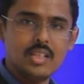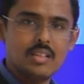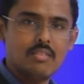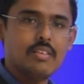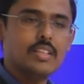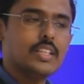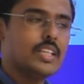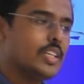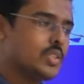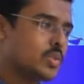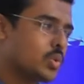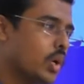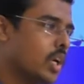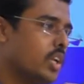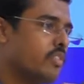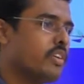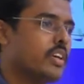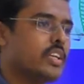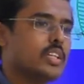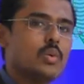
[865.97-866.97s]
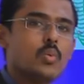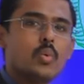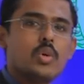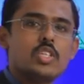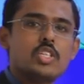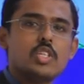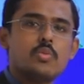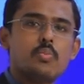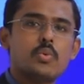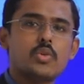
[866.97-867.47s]
Whether he is qualifying in the
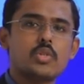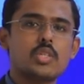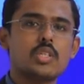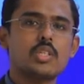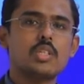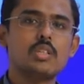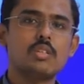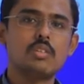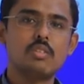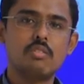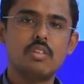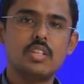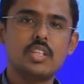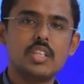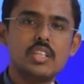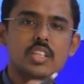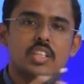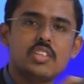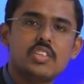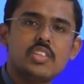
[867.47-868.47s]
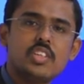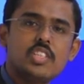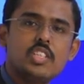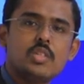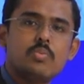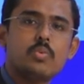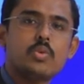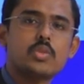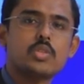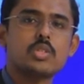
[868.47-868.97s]
1G position, whether in the
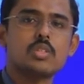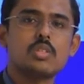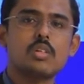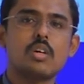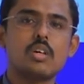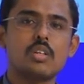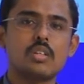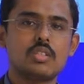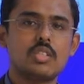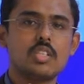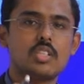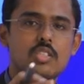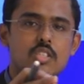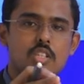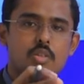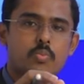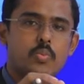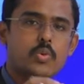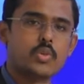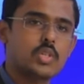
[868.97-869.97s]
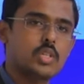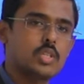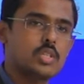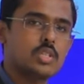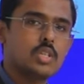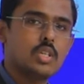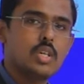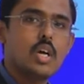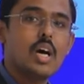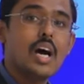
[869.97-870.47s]
3G position or the 6G
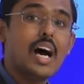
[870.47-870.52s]
positions,